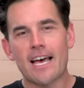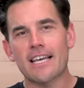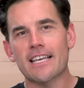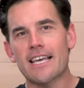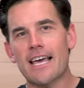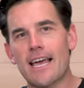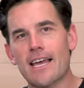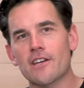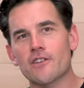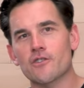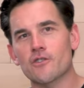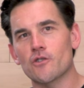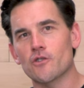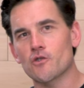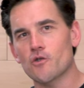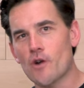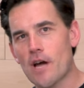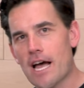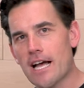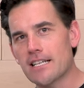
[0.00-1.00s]
occasional
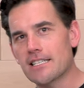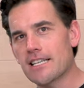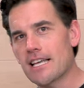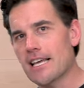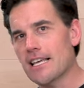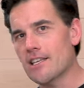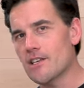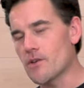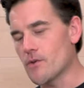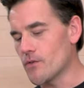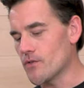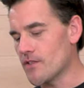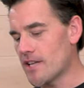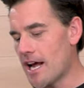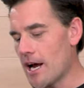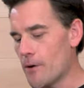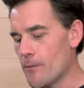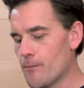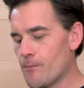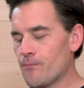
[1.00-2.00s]
track day use.
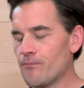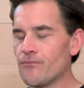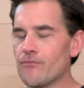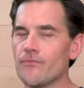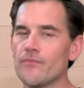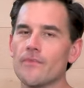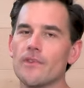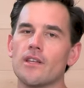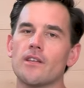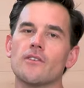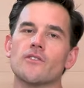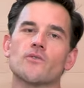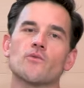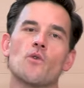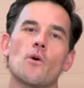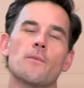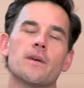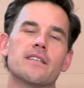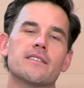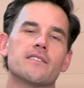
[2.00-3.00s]
Now,
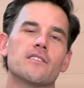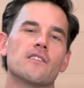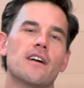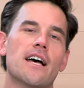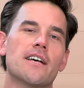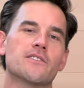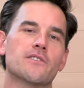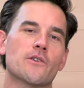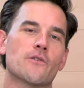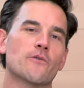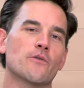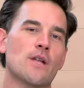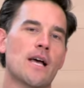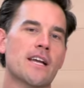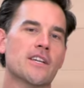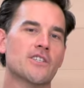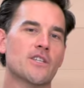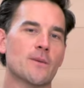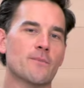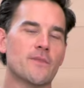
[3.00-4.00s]
Suomy still has their
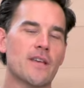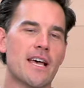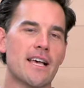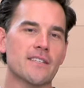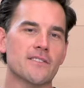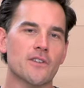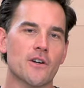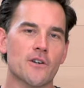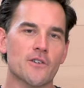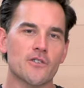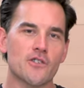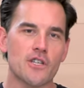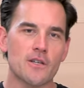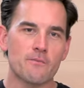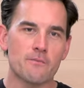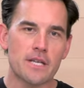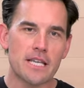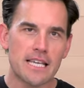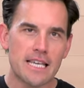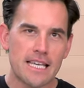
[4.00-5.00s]
flagship, the
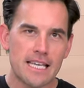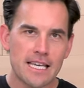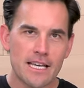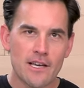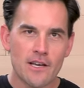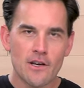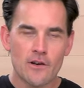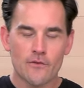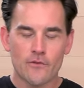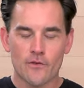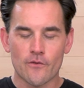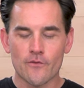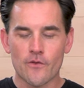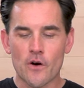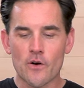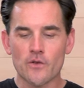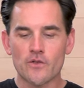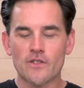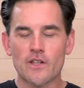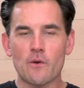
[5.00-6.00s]
SRGP, for
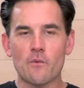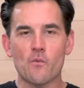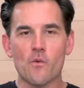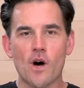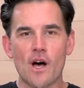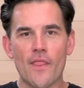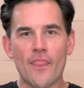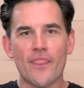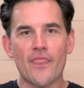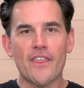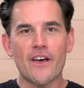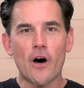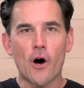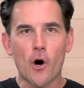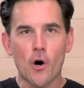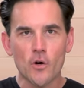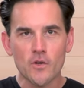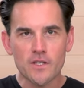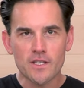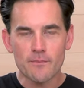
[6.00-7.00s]
folks that want the
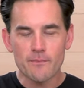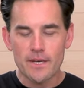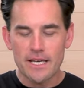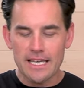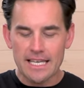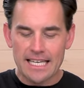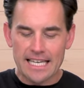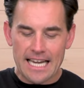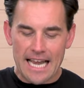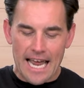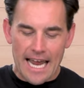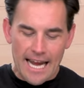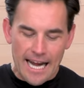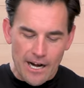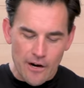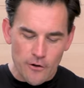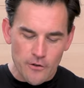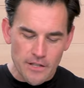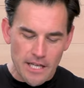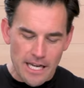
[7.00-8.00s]
ultimate in
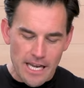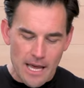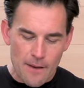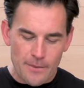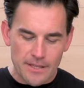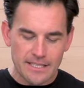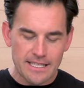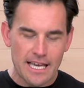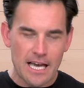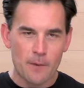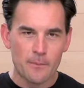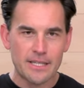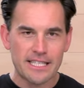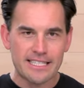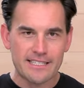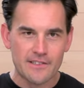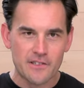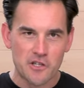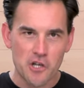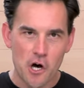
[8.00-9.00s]
aerodynamics. That helmet
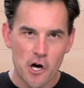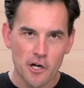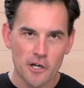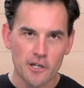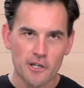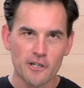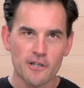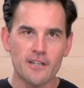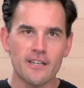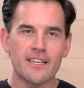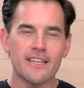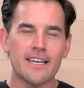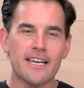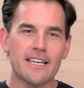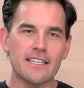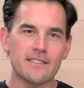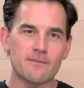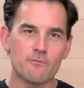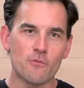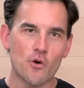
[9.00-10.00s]
is longer,
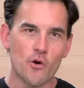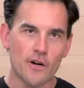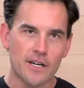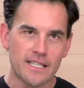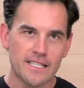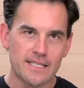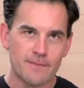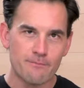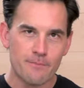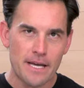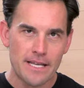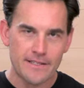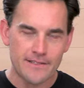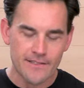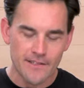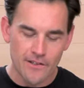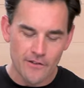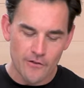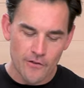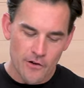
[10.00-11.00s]
it's more
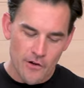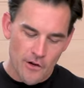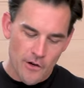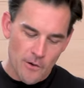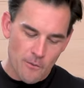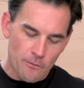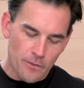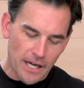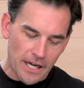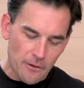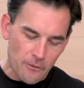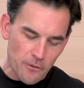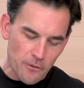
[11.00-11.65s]
expensive, but I